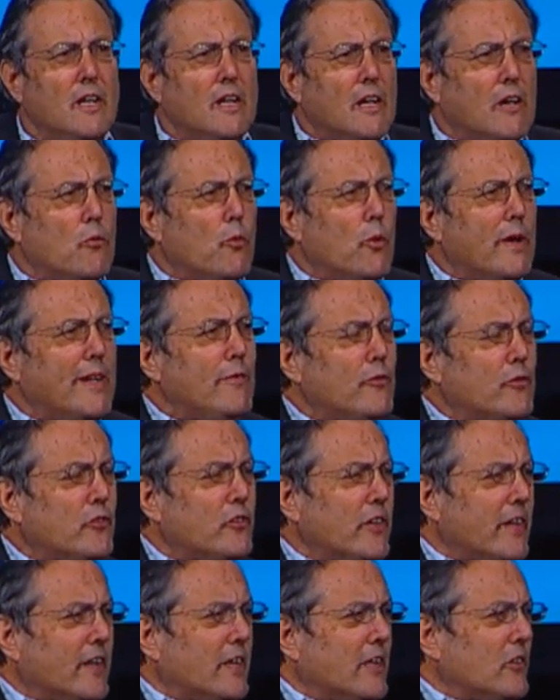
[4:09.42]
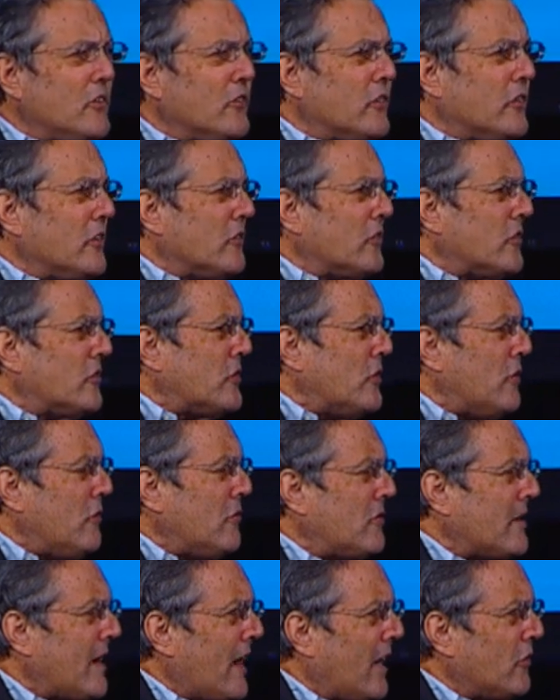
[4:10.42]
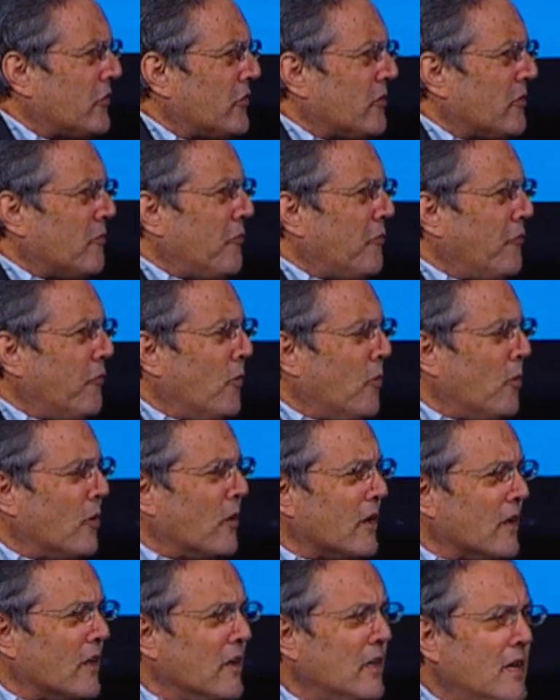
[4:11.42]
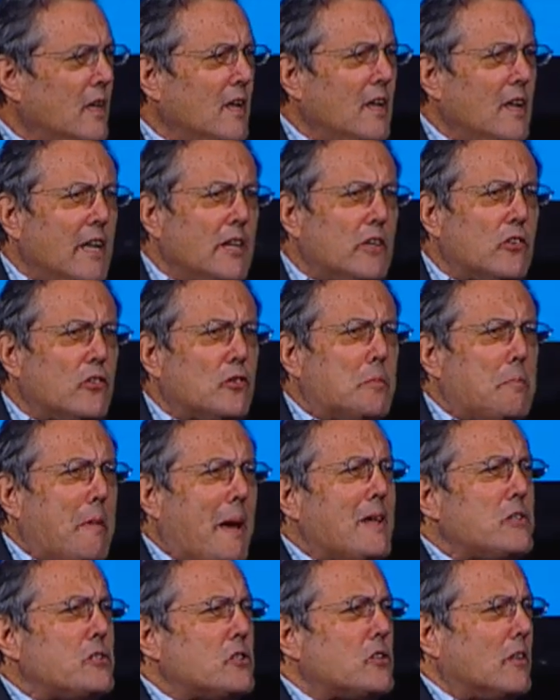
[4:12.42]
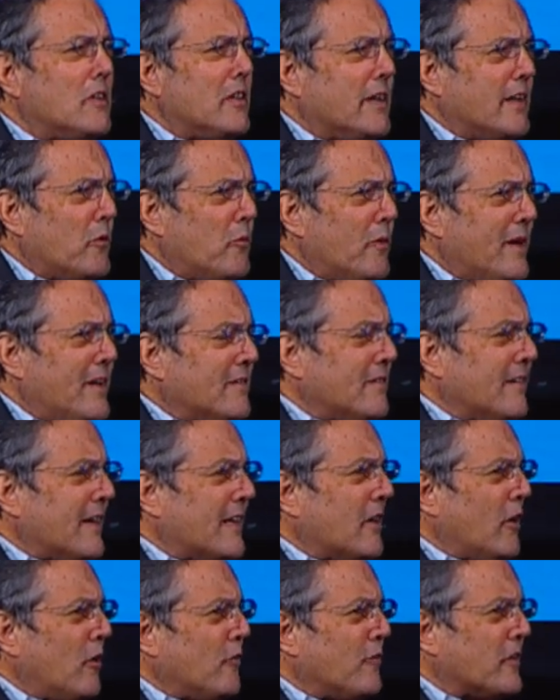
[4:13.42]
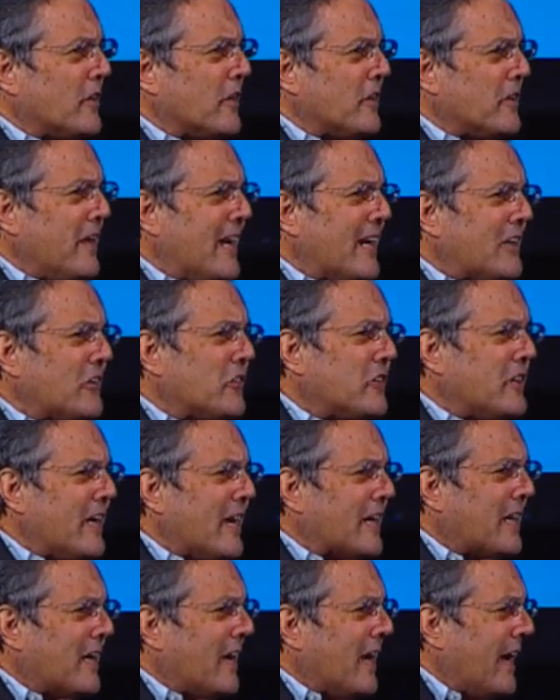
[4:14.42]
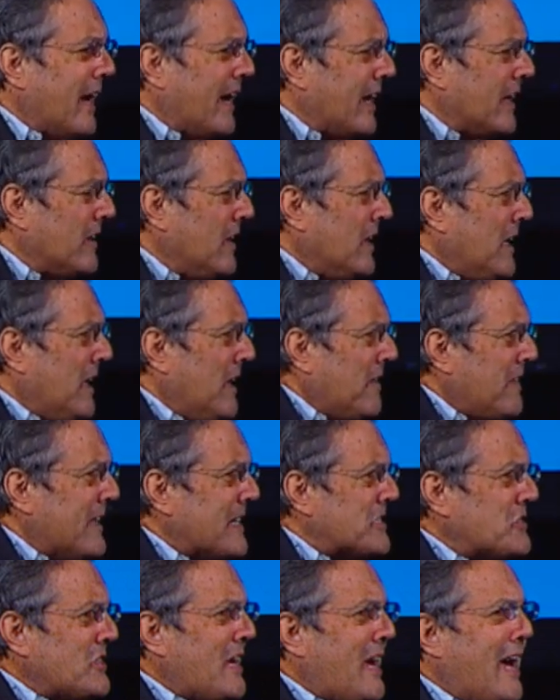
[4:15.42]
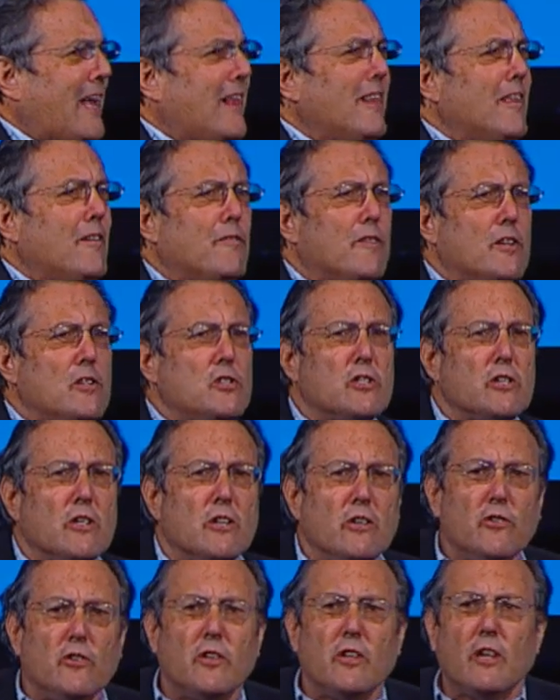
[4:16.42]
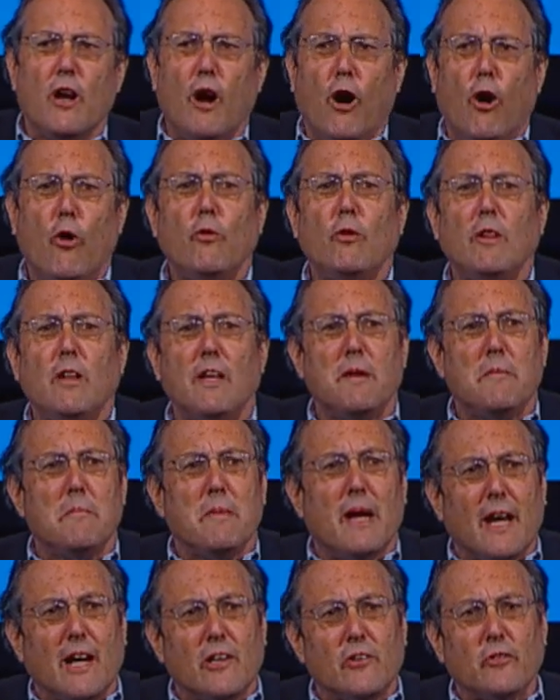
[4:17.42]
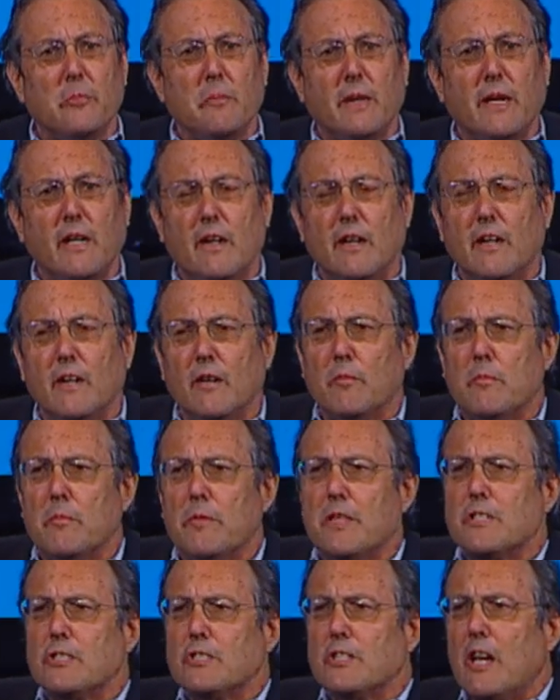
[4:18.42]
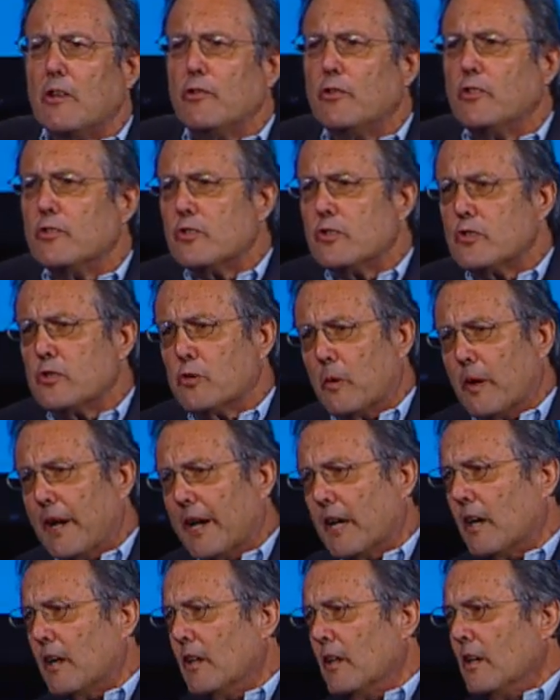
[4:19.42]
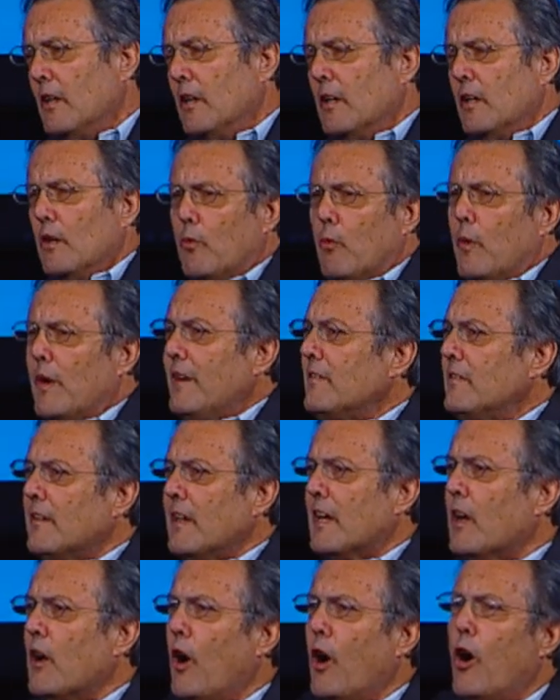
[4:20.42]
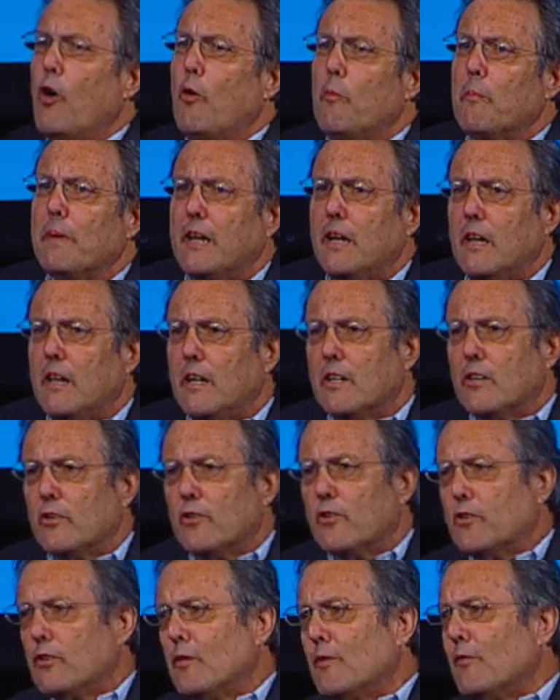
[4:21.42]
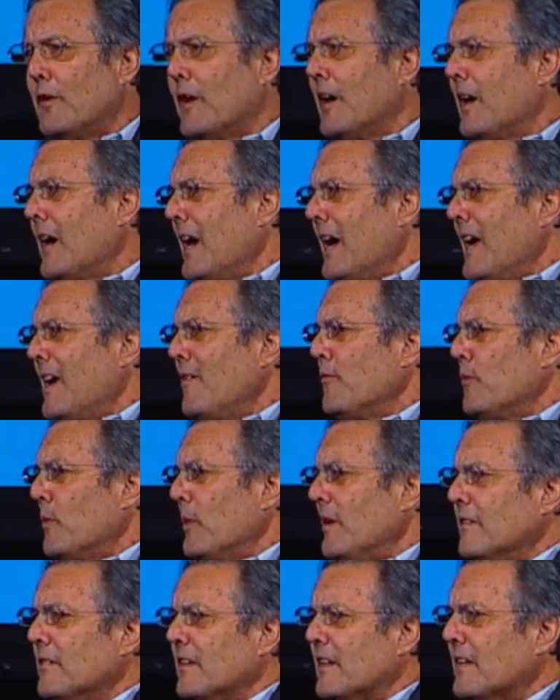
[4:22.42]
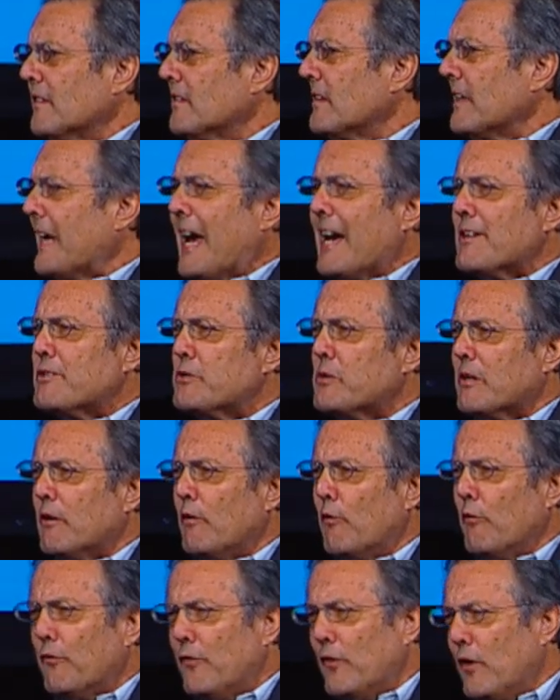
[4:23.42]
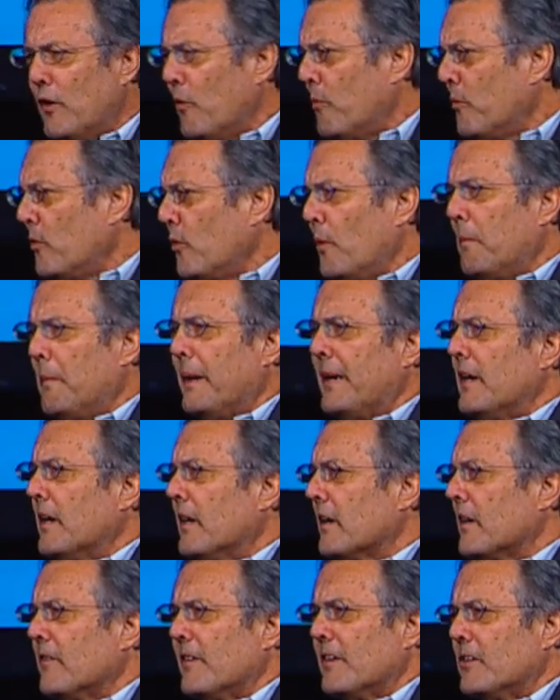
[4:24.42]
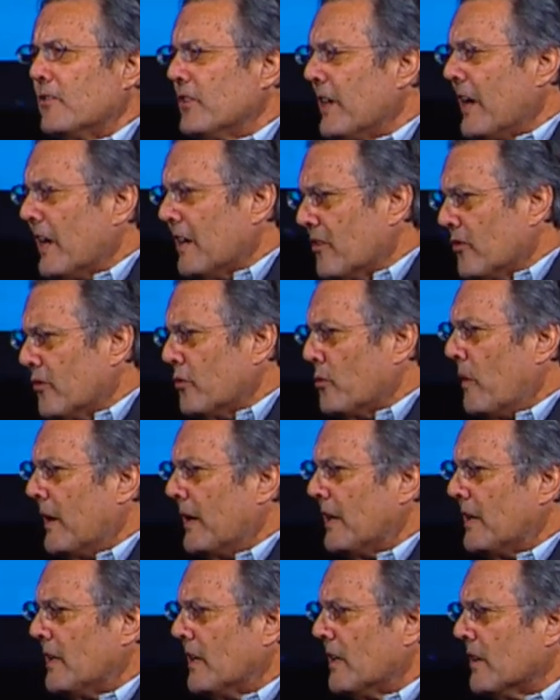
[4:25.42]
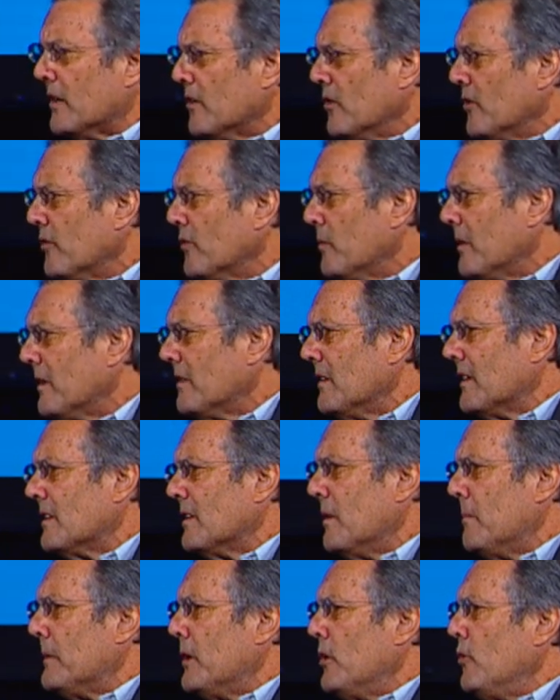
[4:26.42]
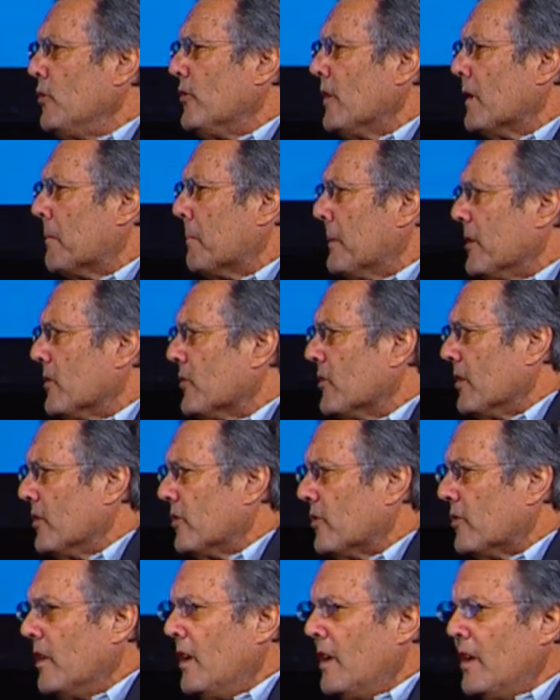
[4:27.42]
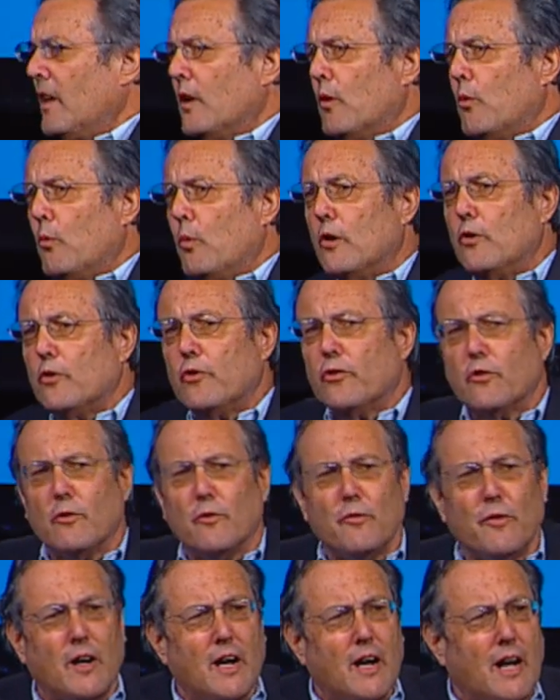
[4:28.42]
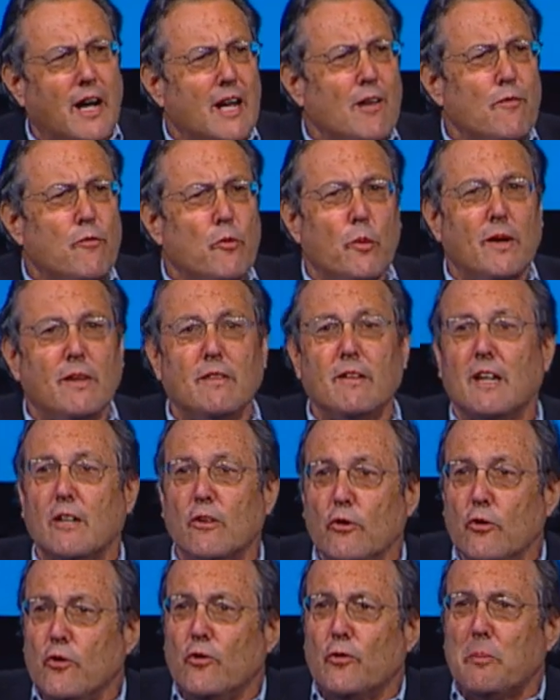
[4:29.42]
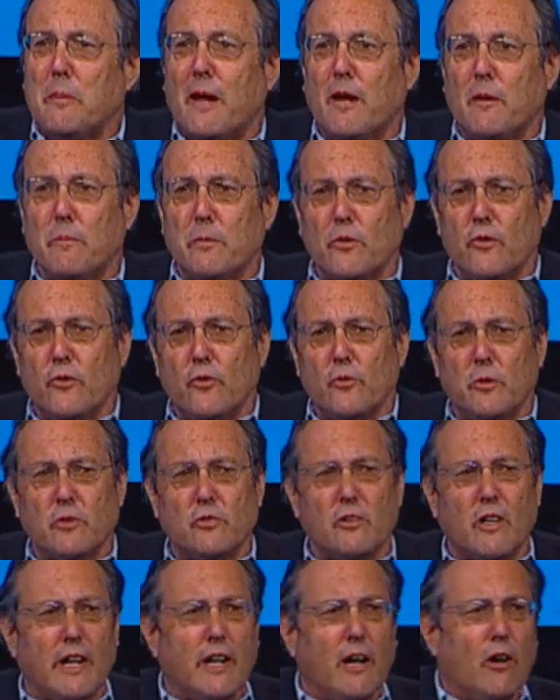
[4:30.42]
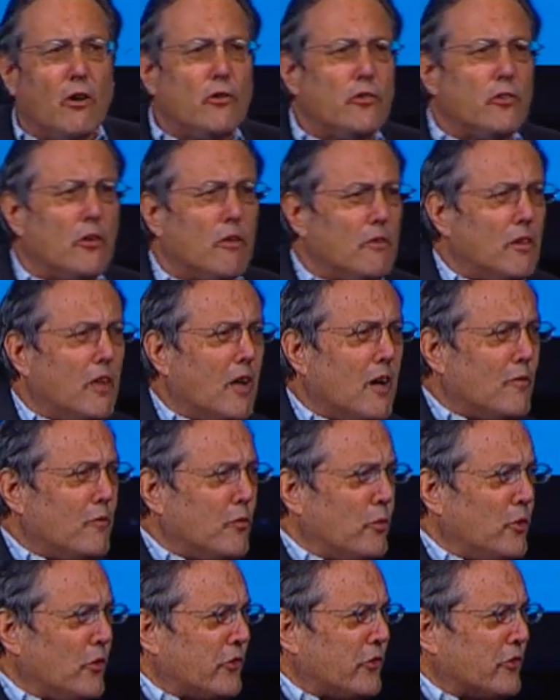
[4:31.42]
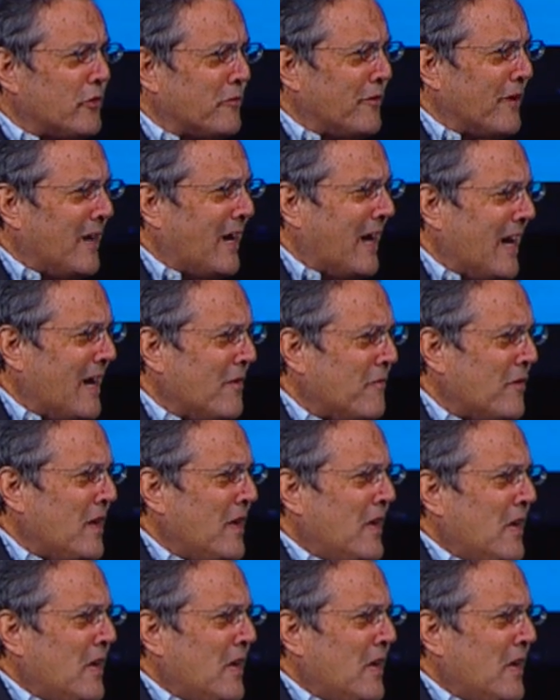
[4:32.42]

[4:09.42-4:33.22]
And we've seen since 2004 and especially we think over the next decade, that television is the only mass medium that doesn't shrink. We think all media survive. We think theatrical film will be here in 10, 20 years. We think the music business will survive. We think newspapers, which I also love, will survive.